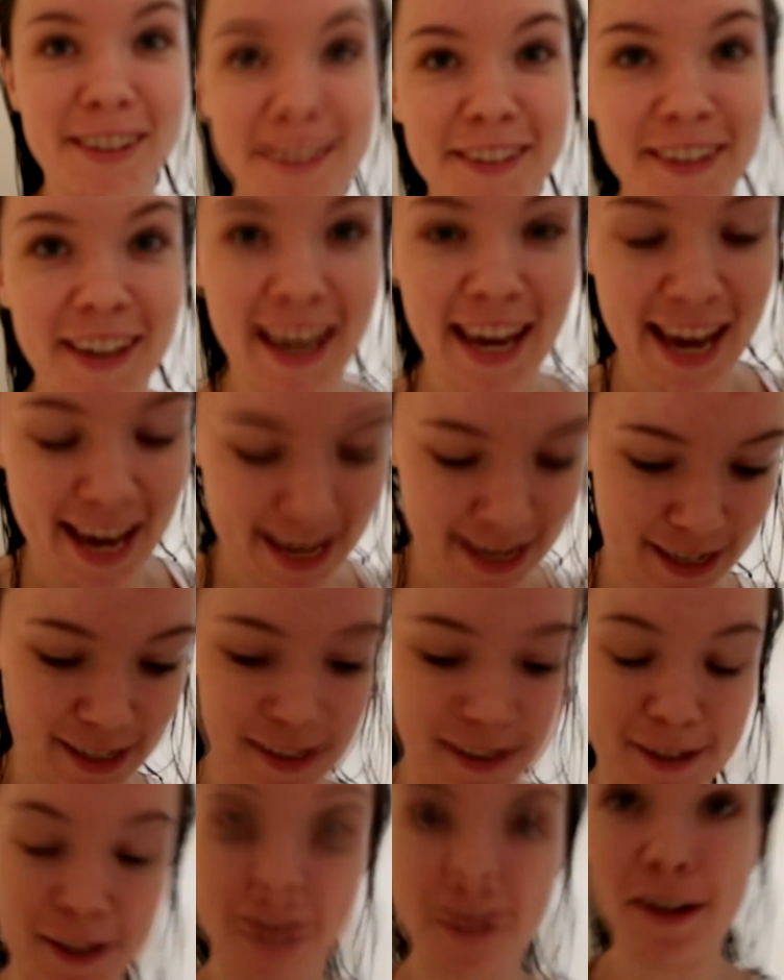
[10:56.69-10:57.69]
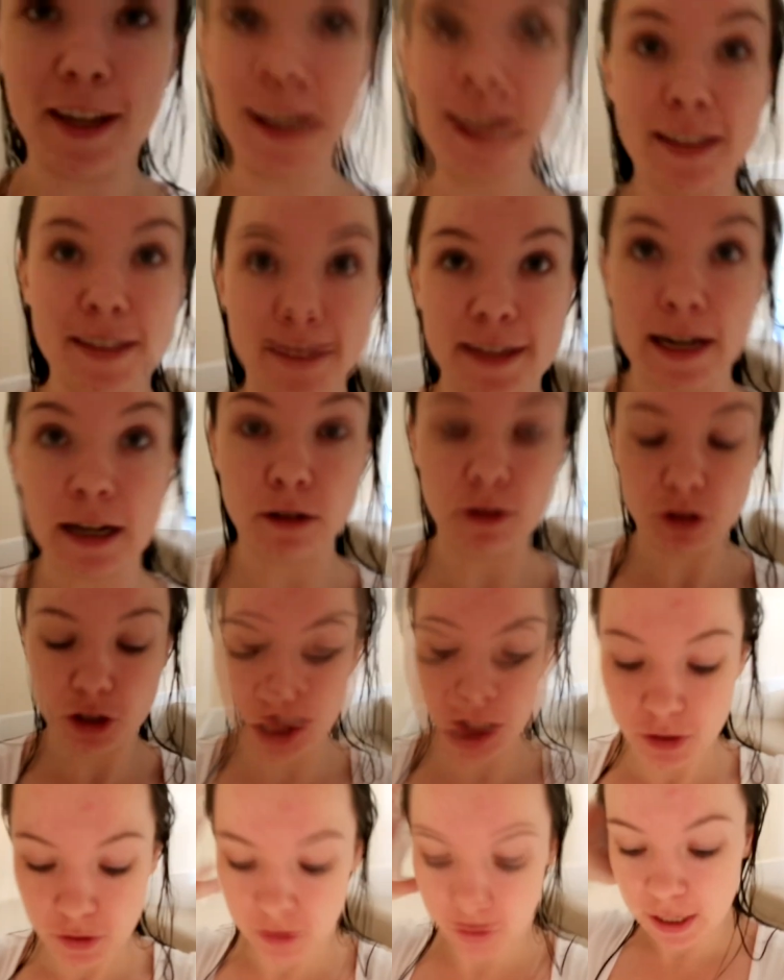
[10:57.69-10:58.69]
Okay, so it's now
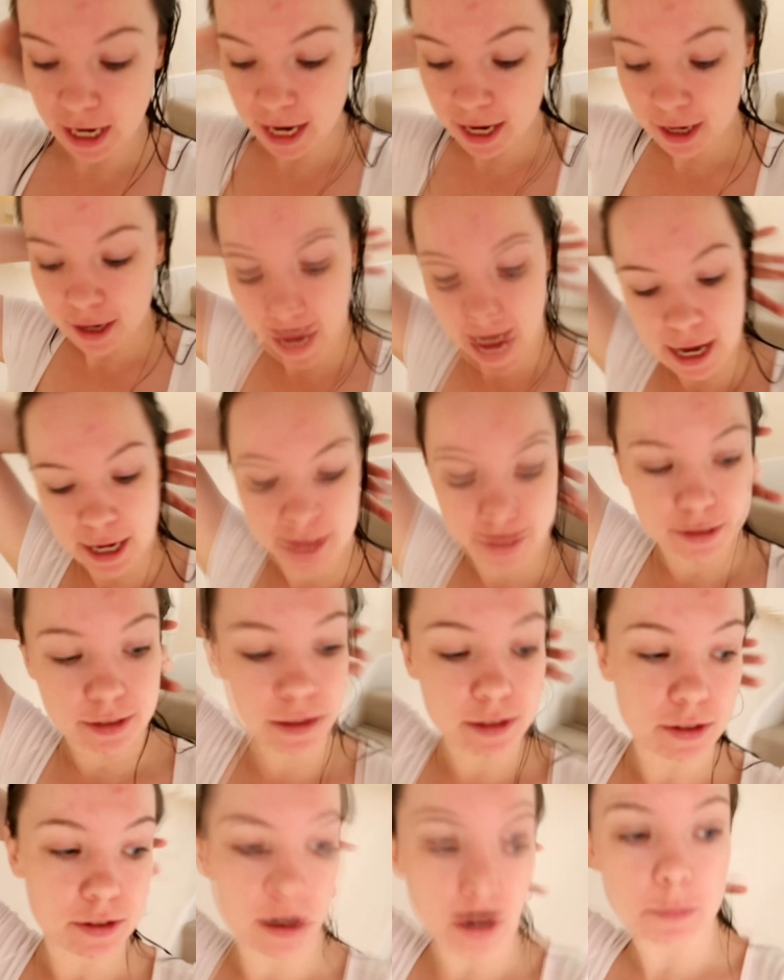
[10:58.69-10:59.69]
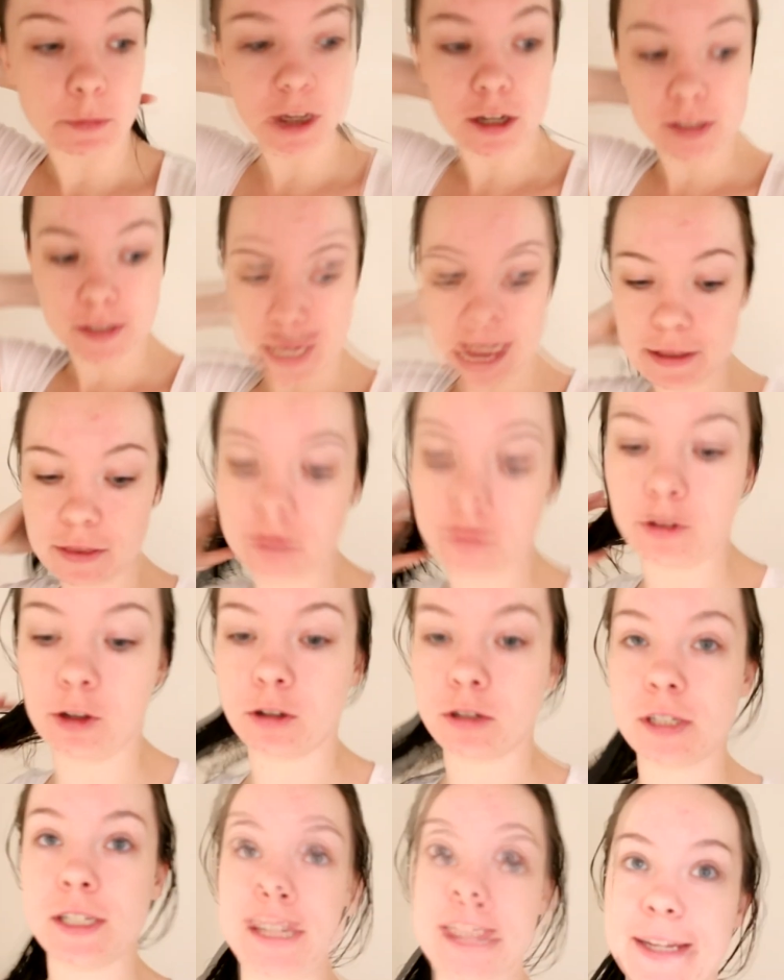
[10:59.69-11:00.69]
Tuesday and I'm going to end the
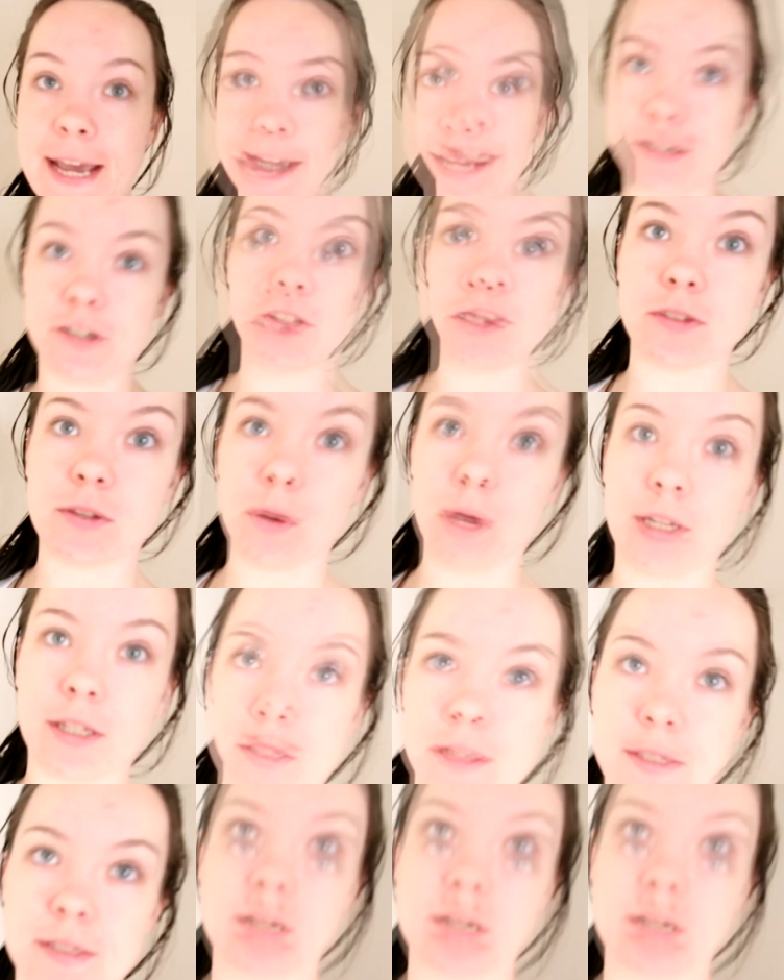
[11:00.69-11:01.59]
vlog today just so I can